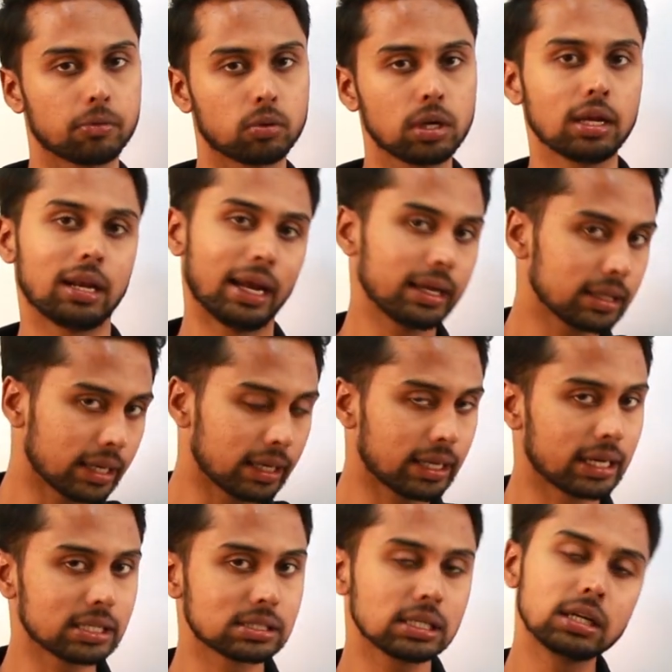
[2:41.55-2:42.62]
Okay. Like that.
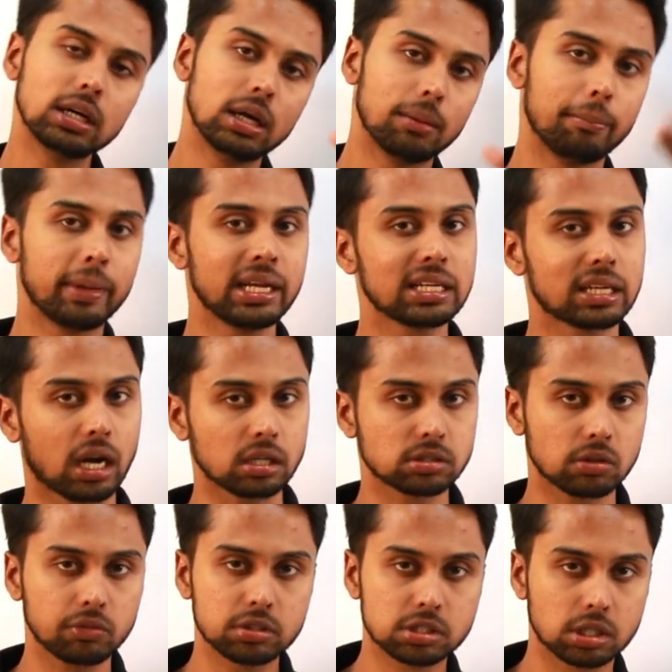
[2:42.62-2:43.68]
That is the main
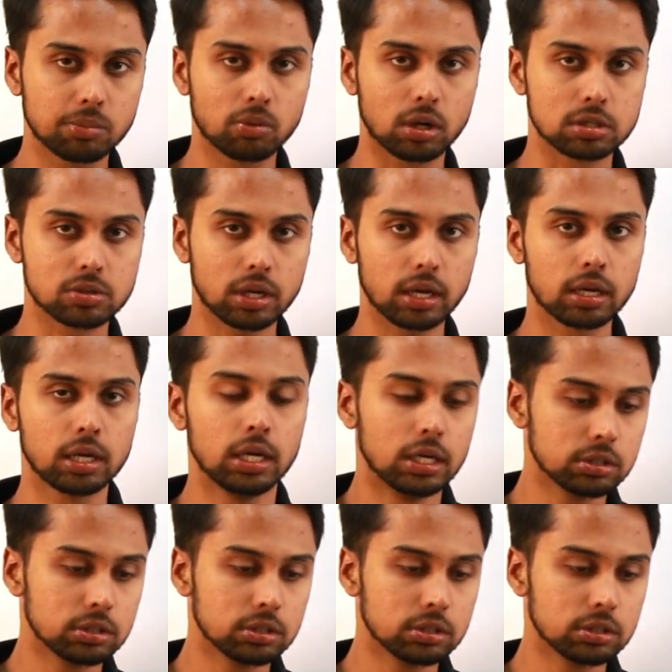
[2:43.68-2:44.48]
crux of this tribunal. Okay.